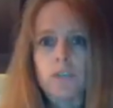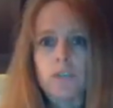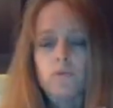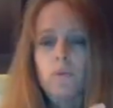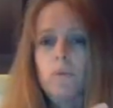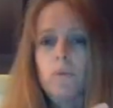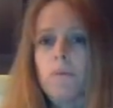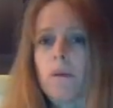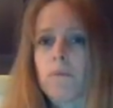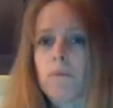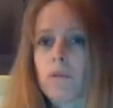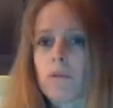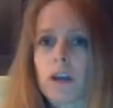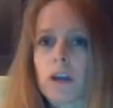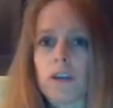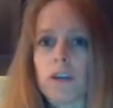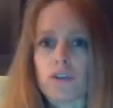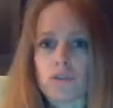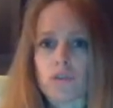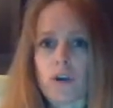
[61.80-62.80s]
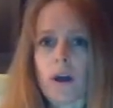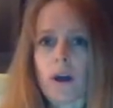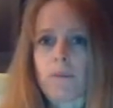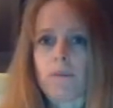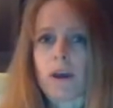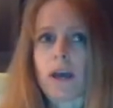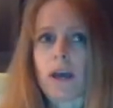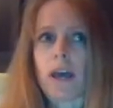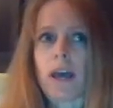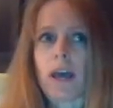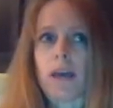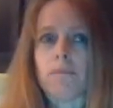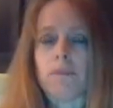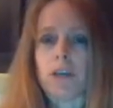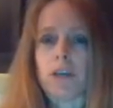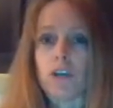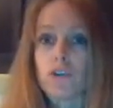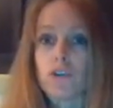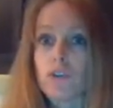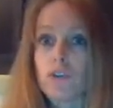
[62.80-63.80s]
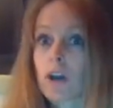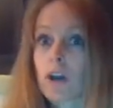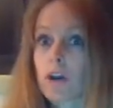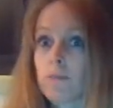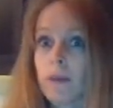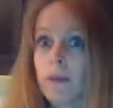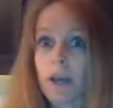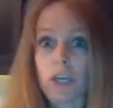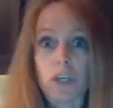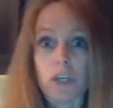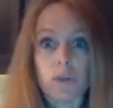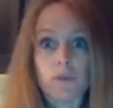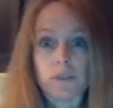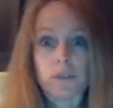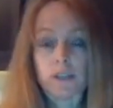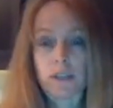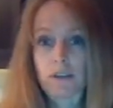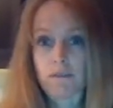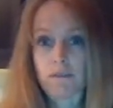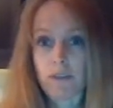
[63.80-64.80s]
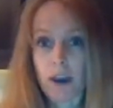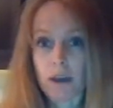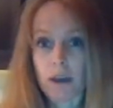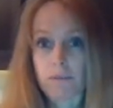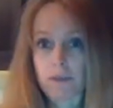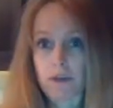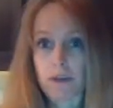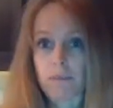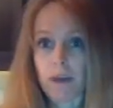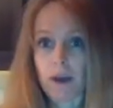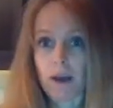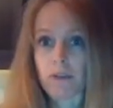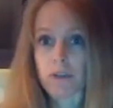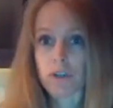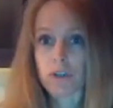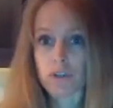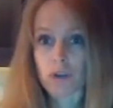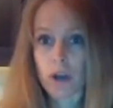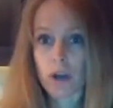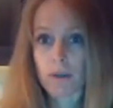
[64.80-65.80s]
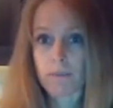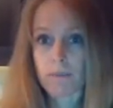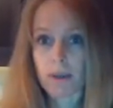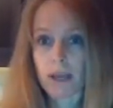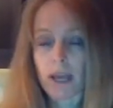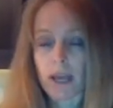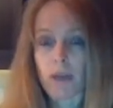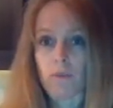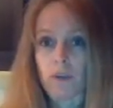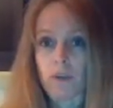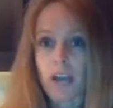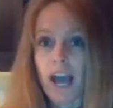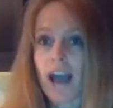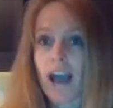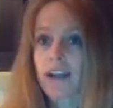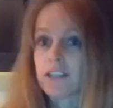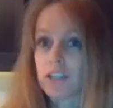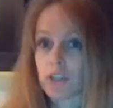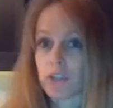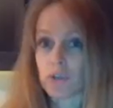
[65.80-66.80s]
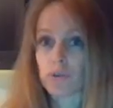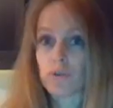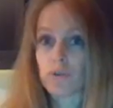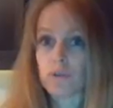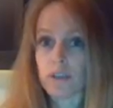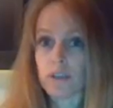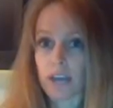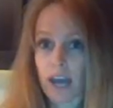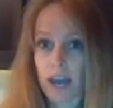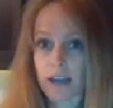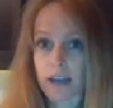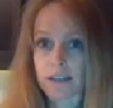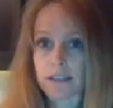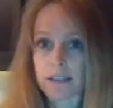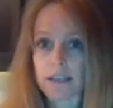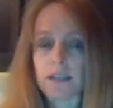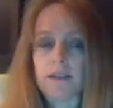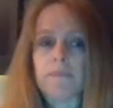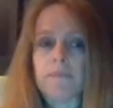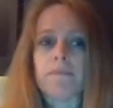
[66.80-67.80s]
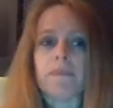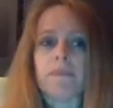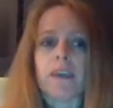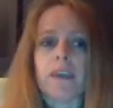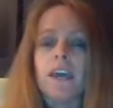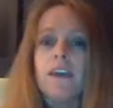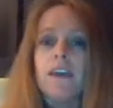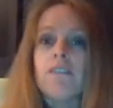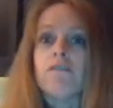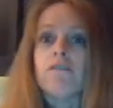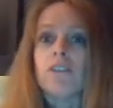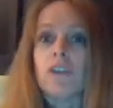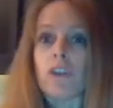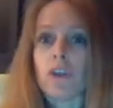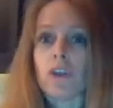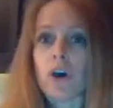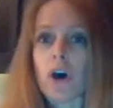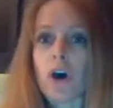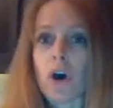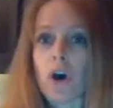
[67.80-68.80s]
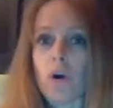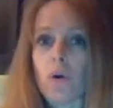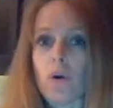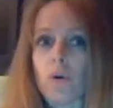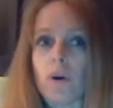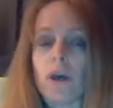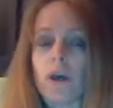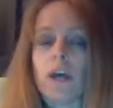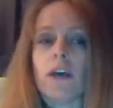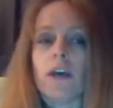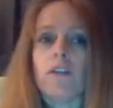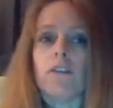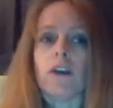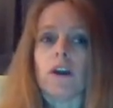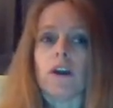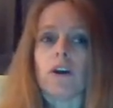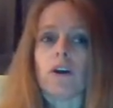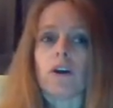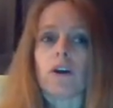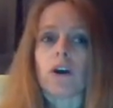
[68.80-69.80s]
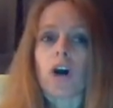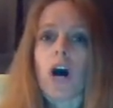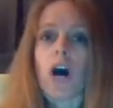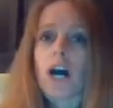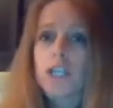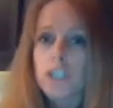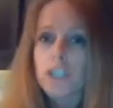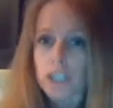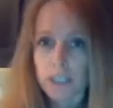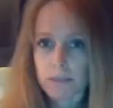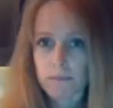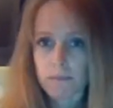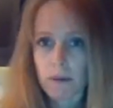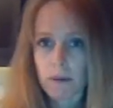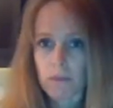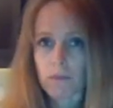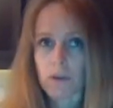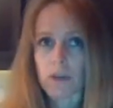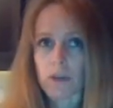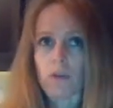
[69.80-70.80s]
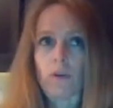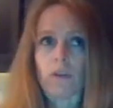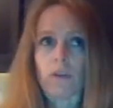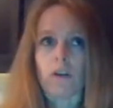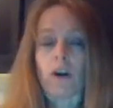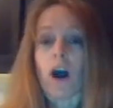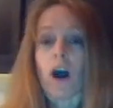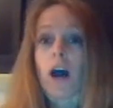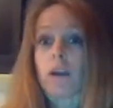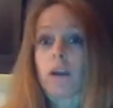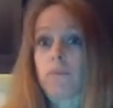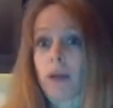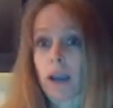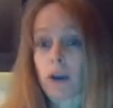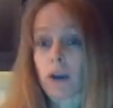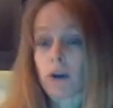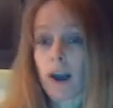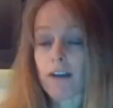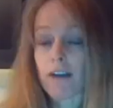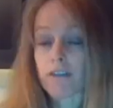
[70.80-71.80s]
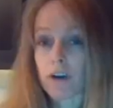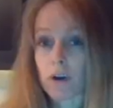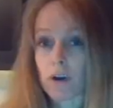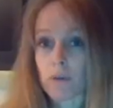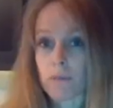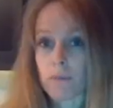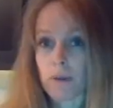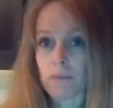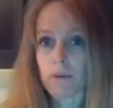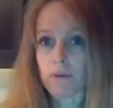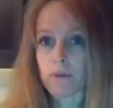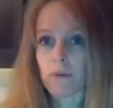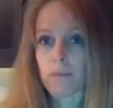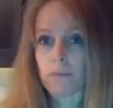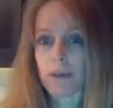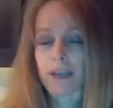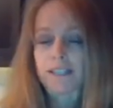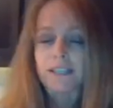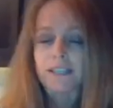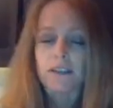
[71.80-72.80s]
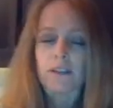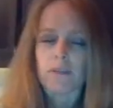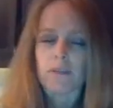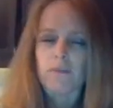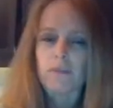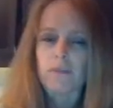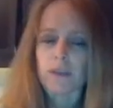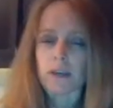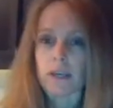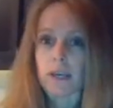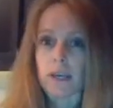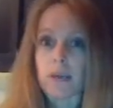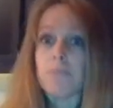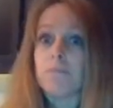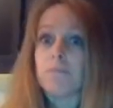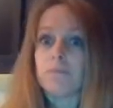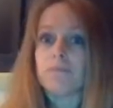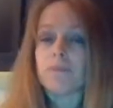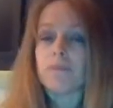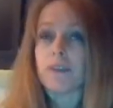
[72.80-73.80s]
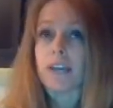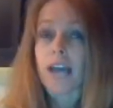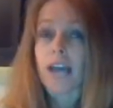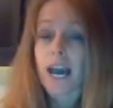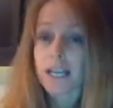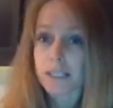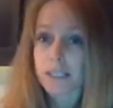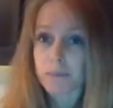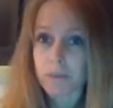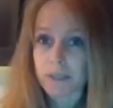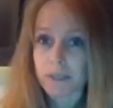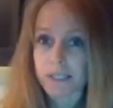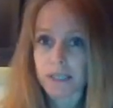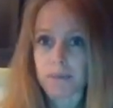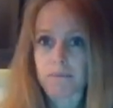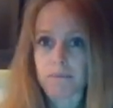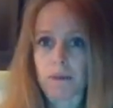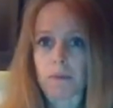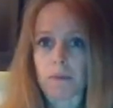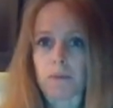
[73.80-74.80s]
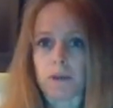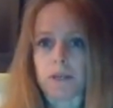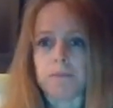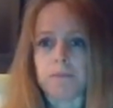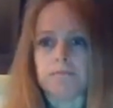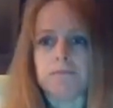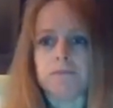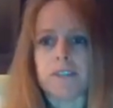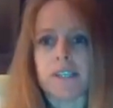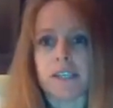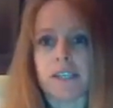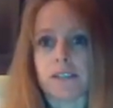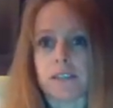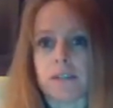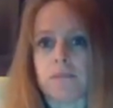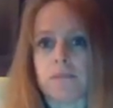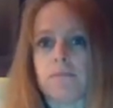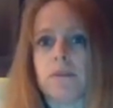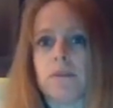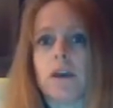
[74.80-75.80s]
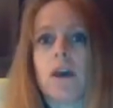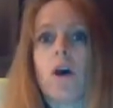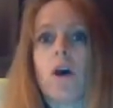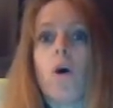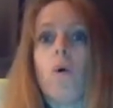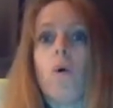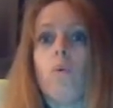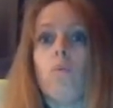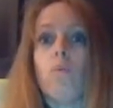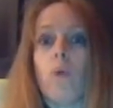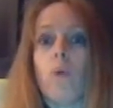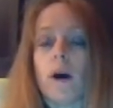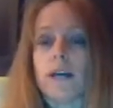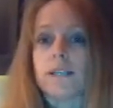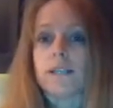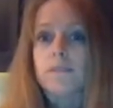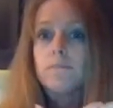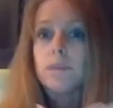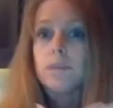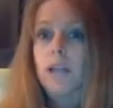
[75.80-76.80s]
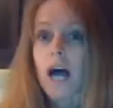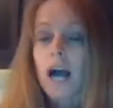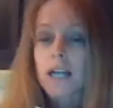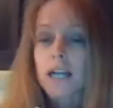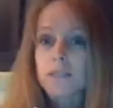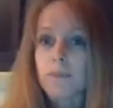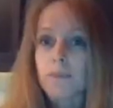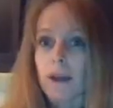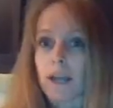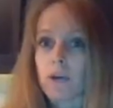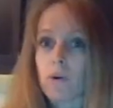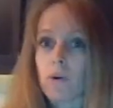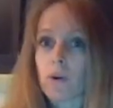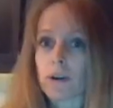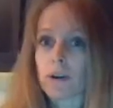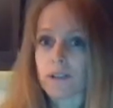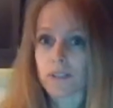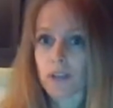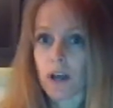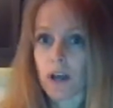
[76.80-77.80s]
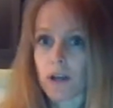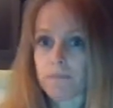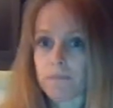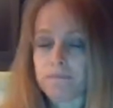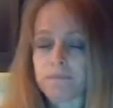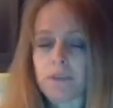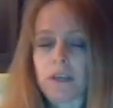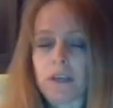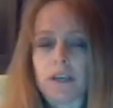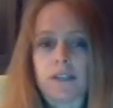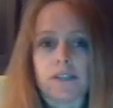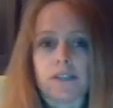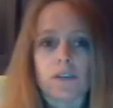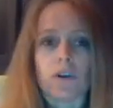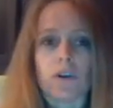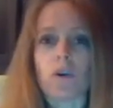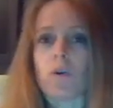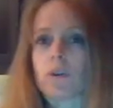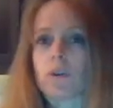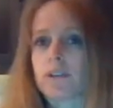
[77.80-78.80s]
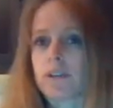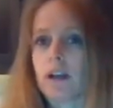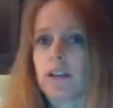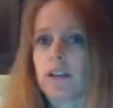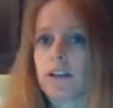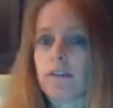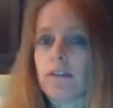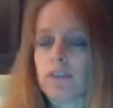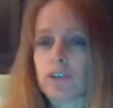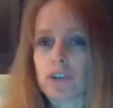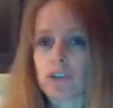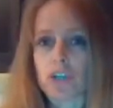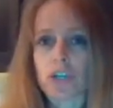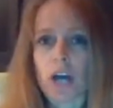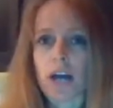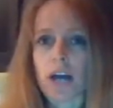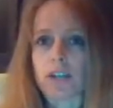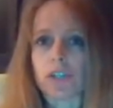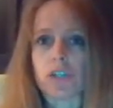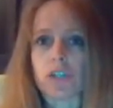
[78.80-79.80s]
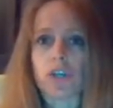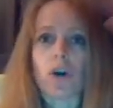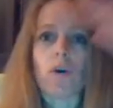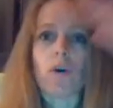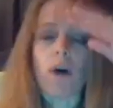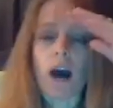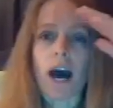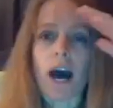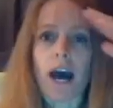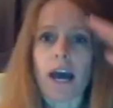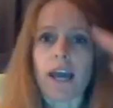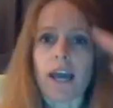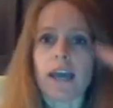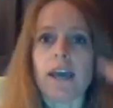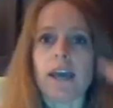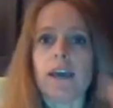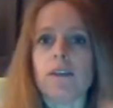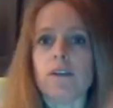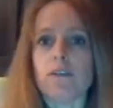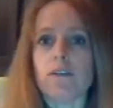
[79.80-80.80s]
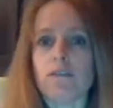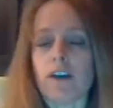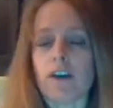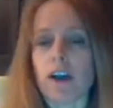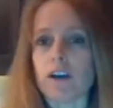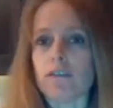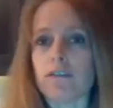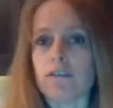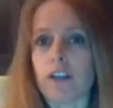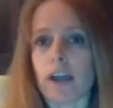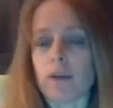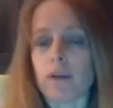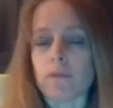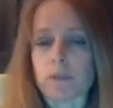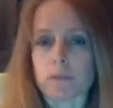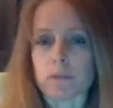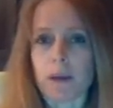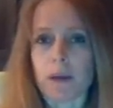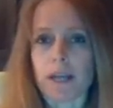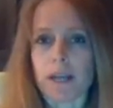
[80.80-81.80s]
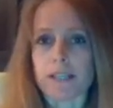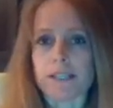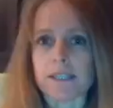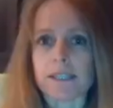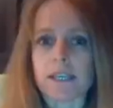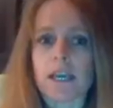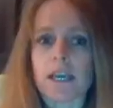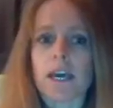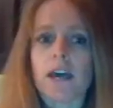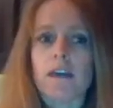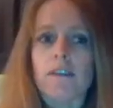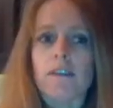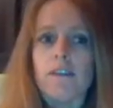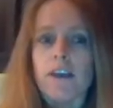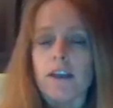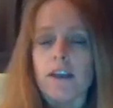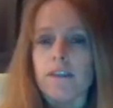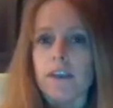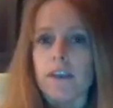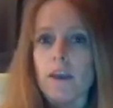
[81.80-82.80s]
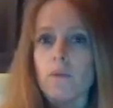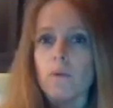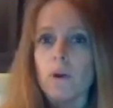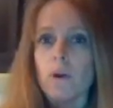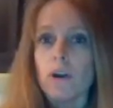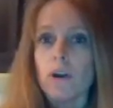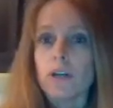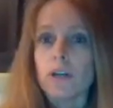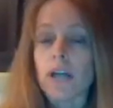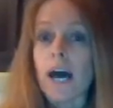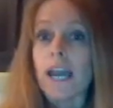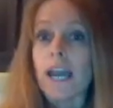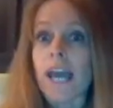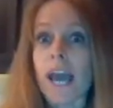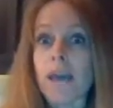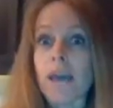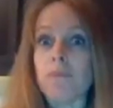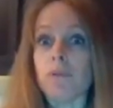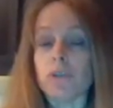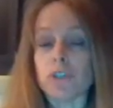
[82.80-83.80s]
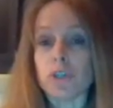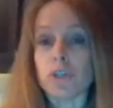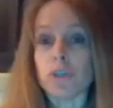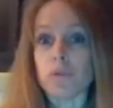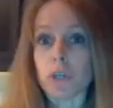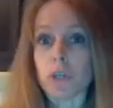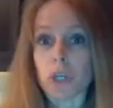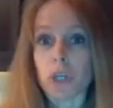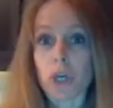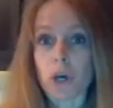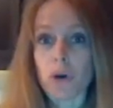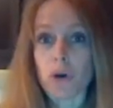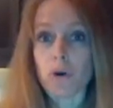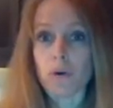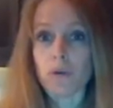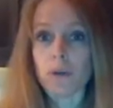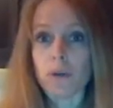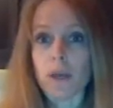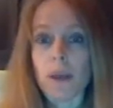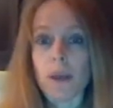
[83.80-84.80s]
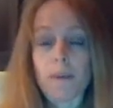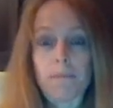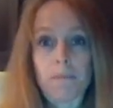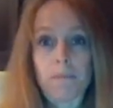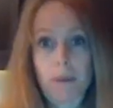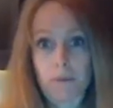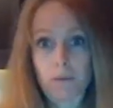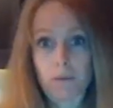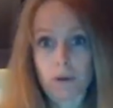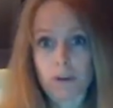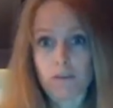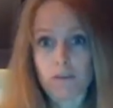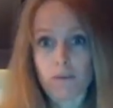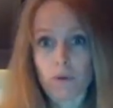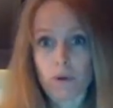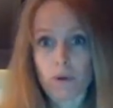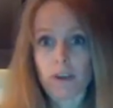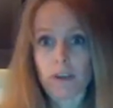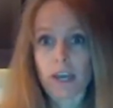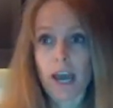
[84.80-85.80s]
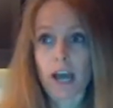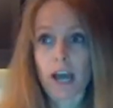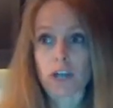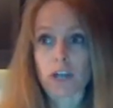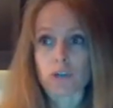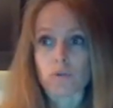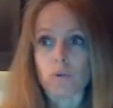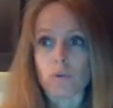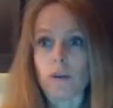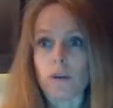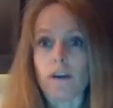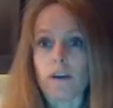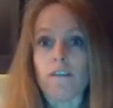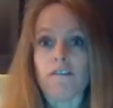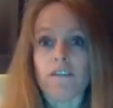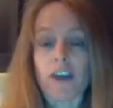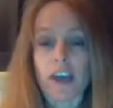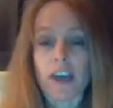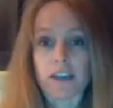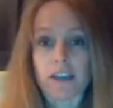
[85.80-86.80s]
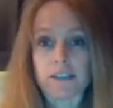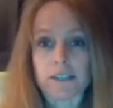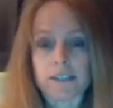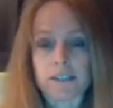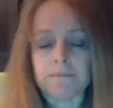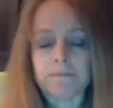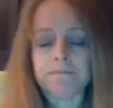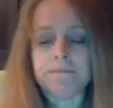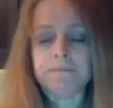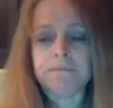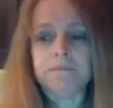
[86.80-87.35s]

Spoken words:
is remembering the trauma and being triggered by cues in the environment about the trauma and reacting to that, even though their conscious memory or their autobiographical memory, we might say the explicit memory system, was blocked by cortisol. Their cortisol levels shot so high in their fight or flight response that they were not able to encode memory for the actual event.